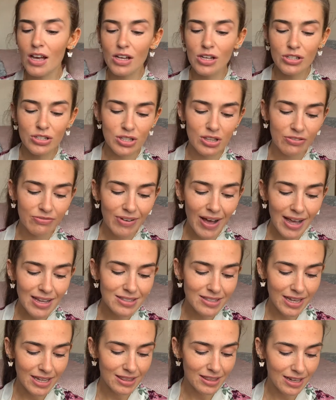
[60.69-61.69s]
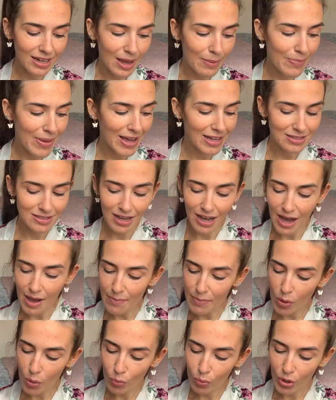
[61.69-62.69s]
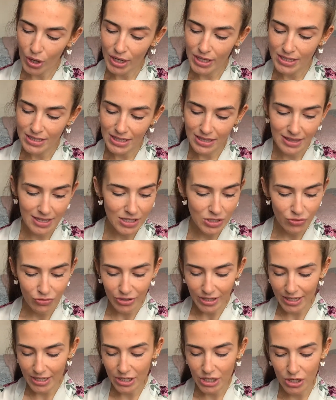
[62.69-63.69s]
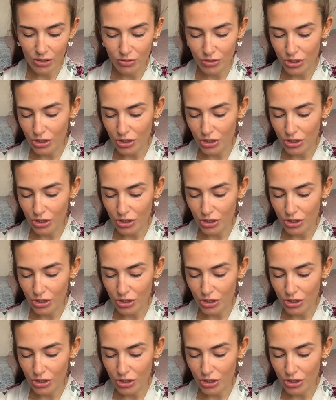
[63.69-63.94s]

So the first thing that I picked up was this really cute